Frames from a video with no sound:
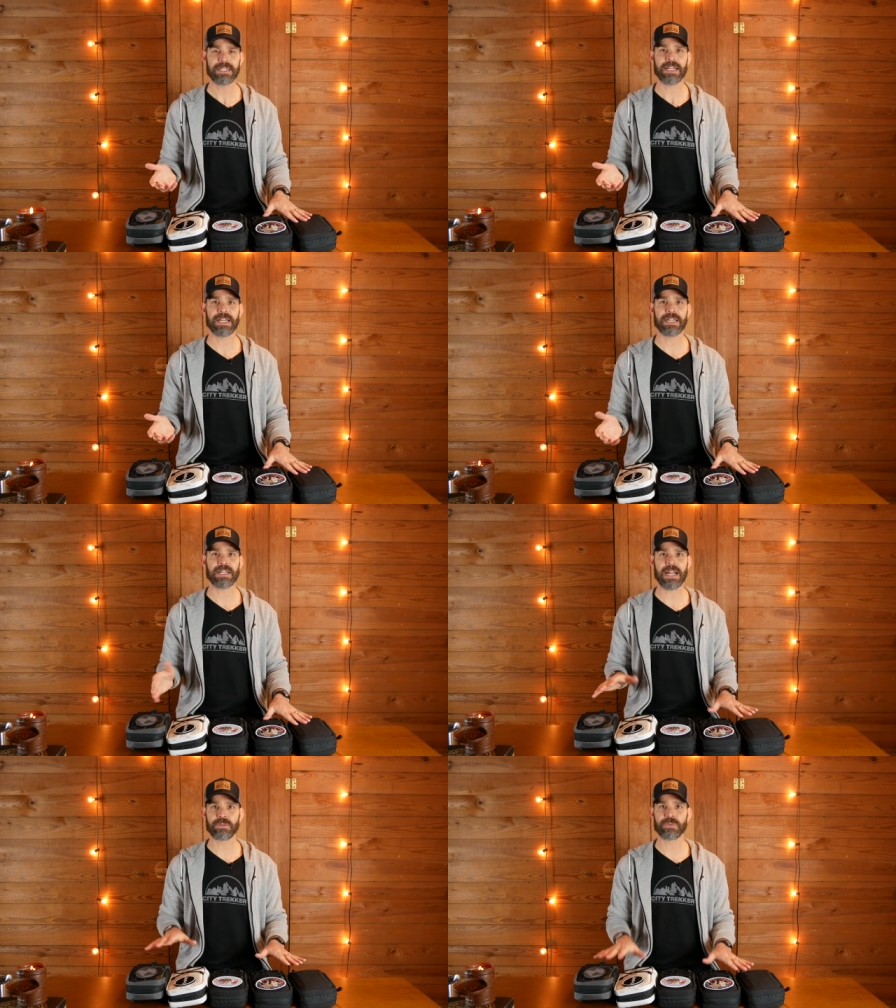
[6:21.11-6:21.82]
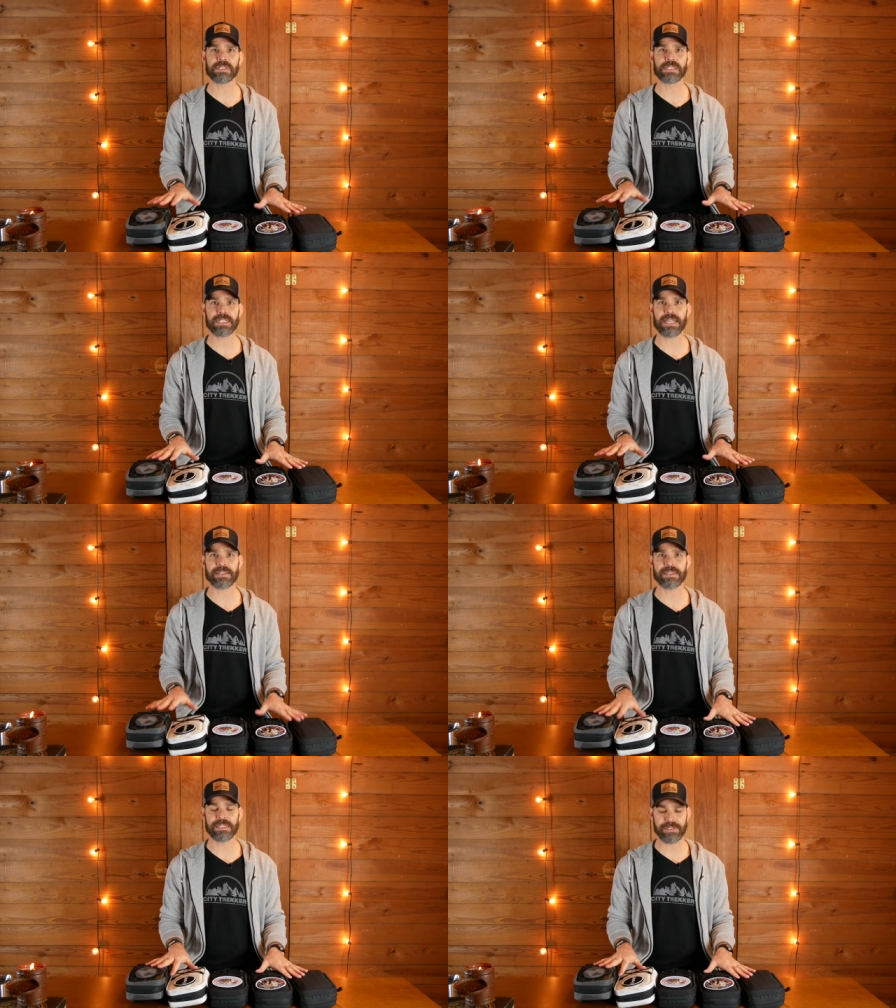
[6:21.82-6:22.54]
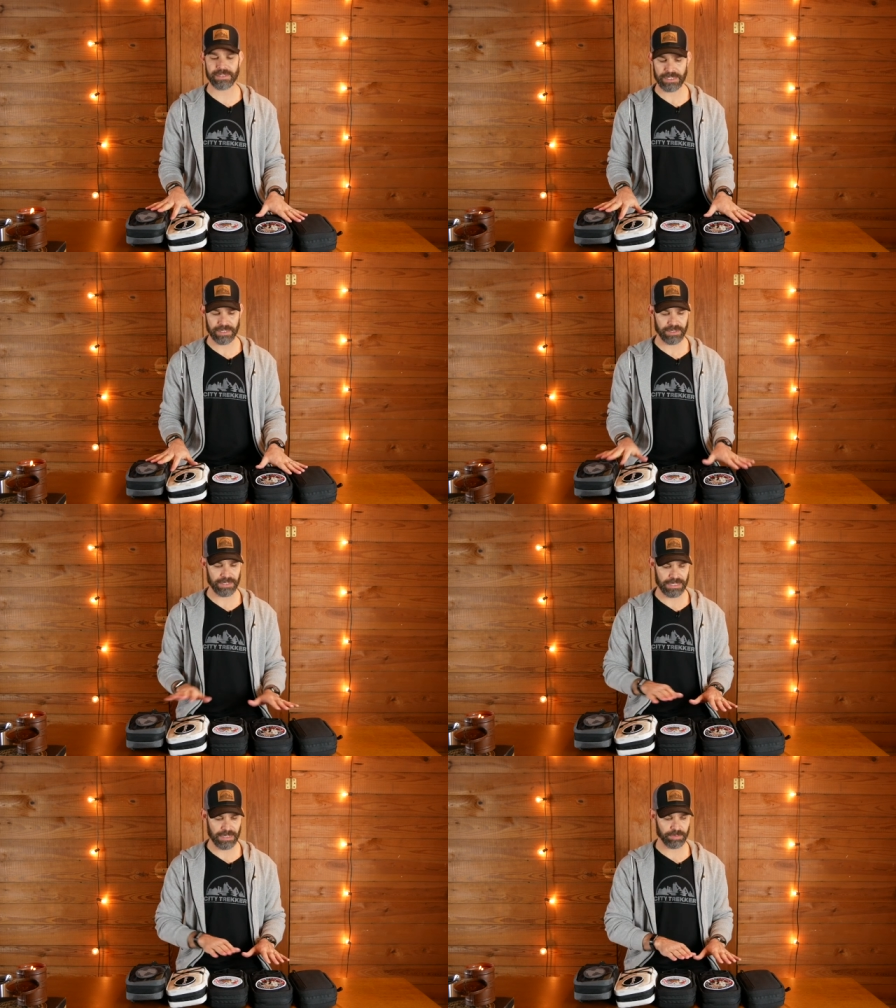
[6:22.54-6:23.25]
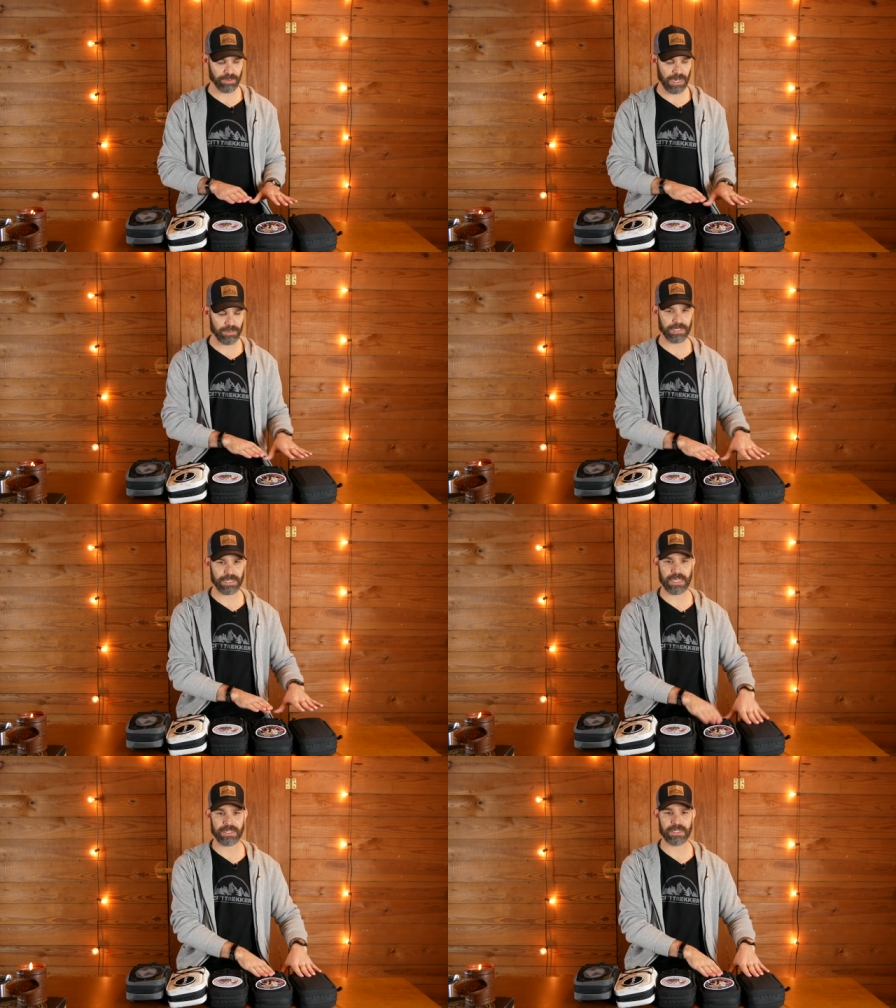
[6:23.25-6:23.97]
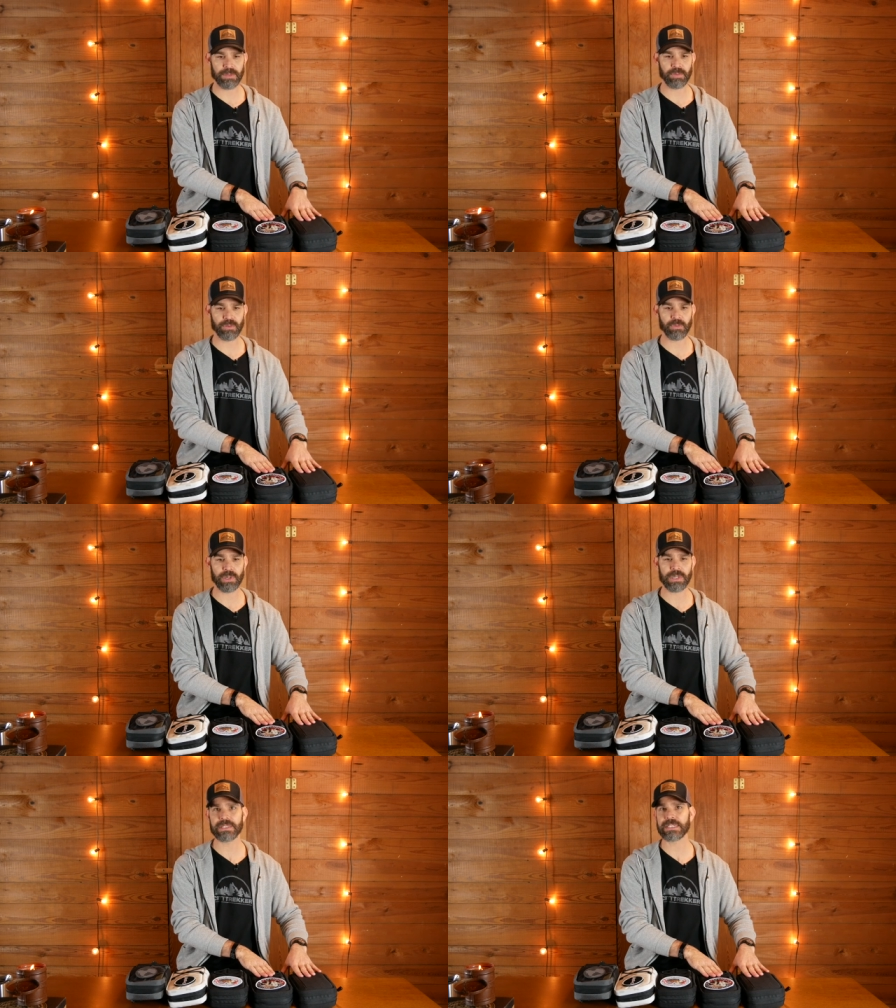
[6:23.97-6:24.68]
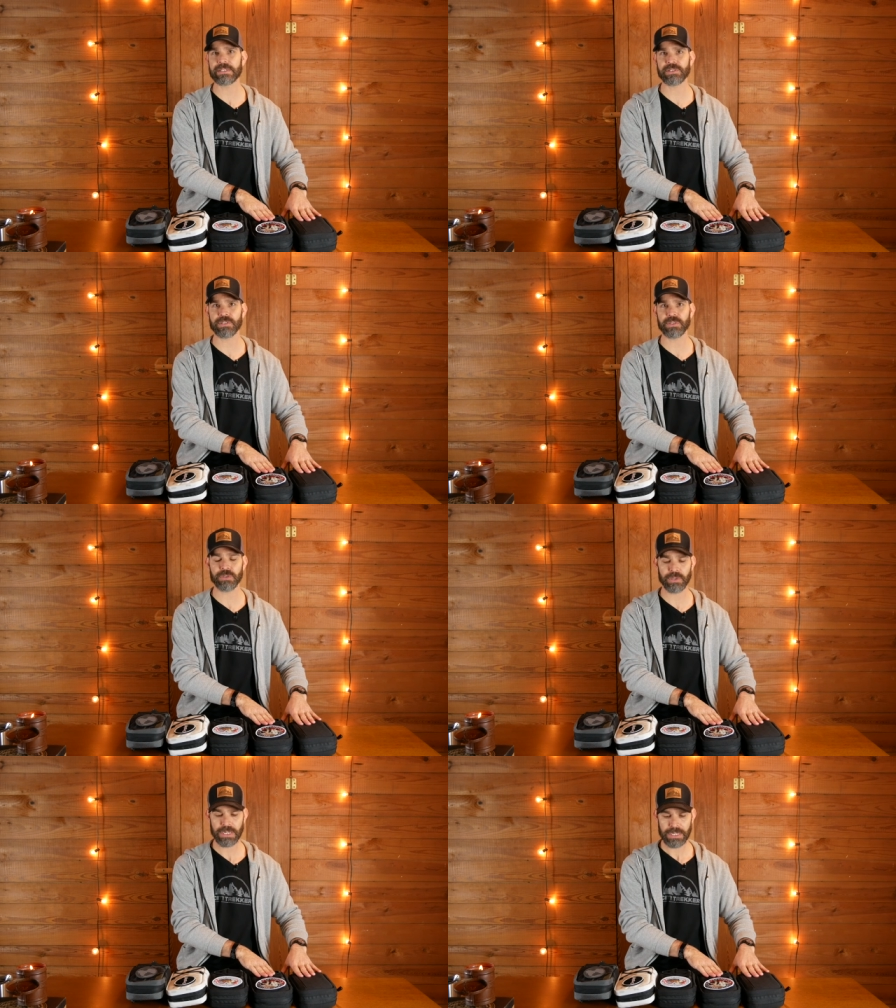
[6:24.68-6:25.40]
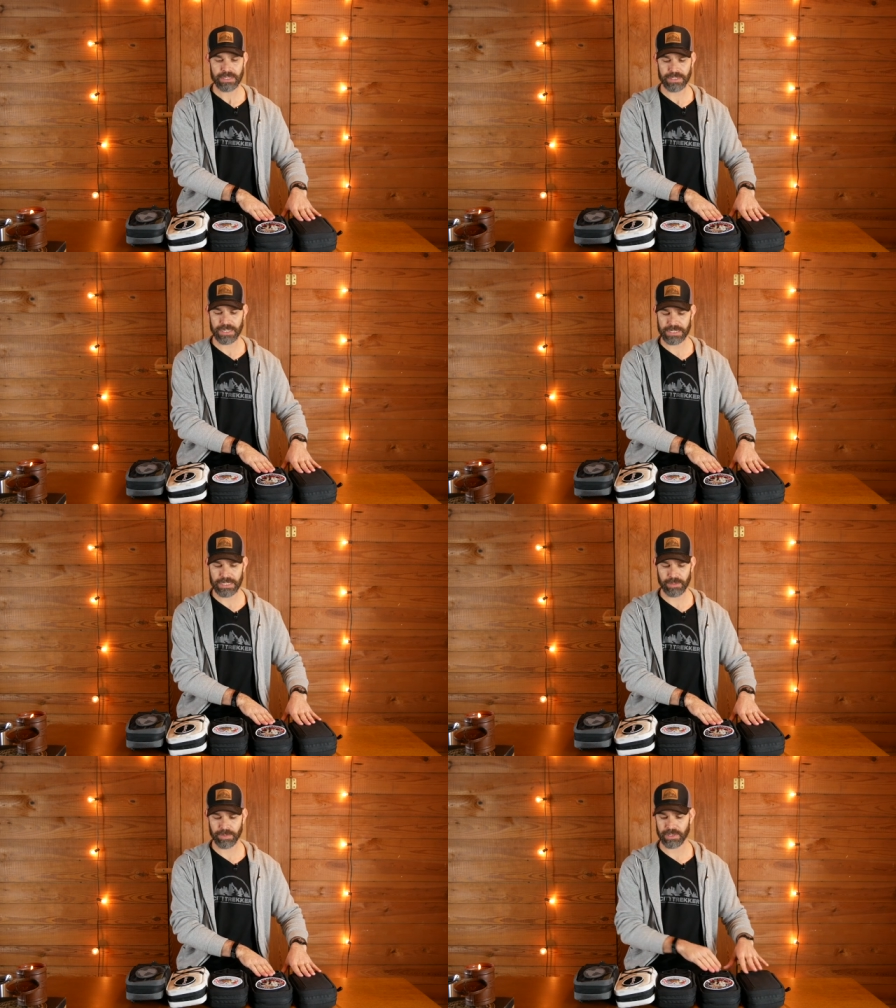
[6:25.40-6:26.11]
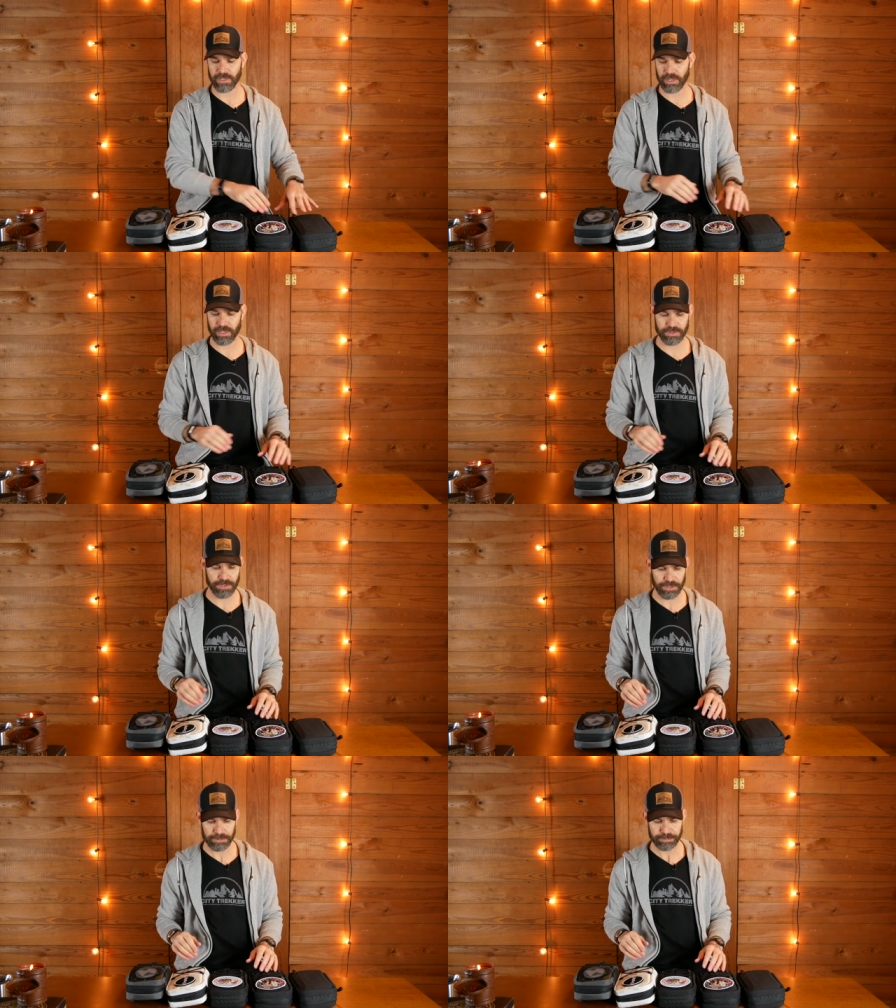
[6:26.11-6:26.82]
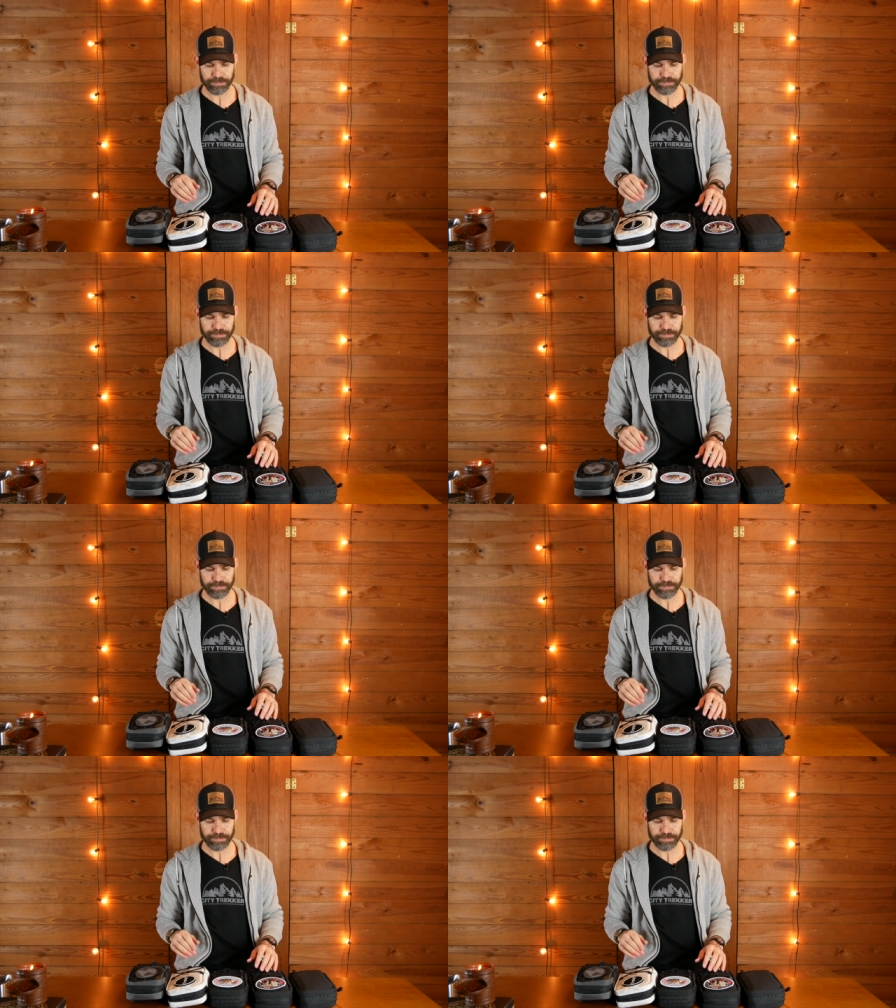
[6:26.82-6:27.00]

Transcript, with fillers: Uh, I really like these here and I'm probably gonna end up with one of these two that I keep in the long term.